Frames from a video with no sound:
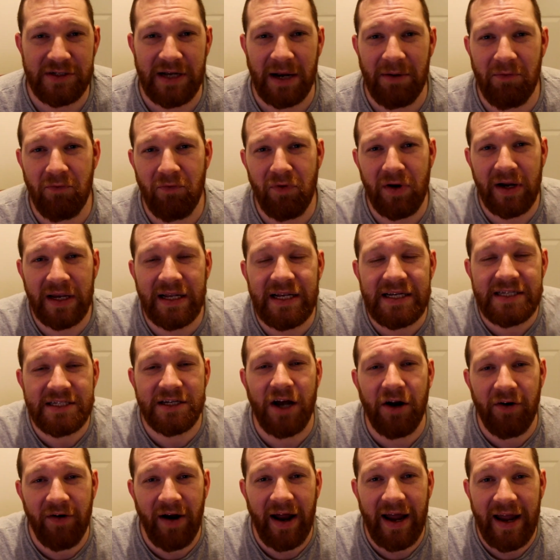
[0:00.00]
I'm really
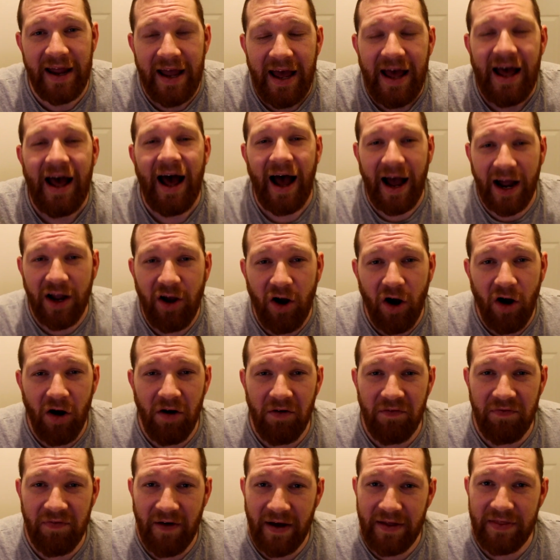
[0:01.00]
sorry, I
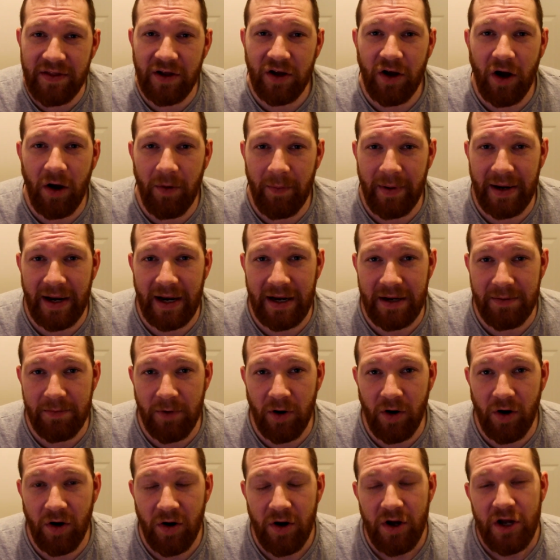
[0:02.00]
can't find the comment
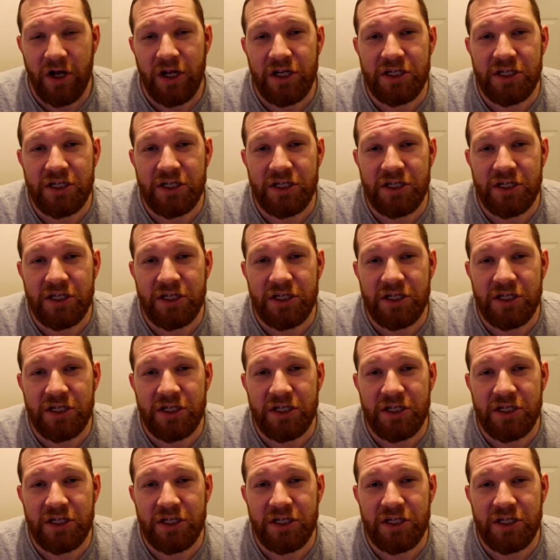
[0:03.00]
anymore.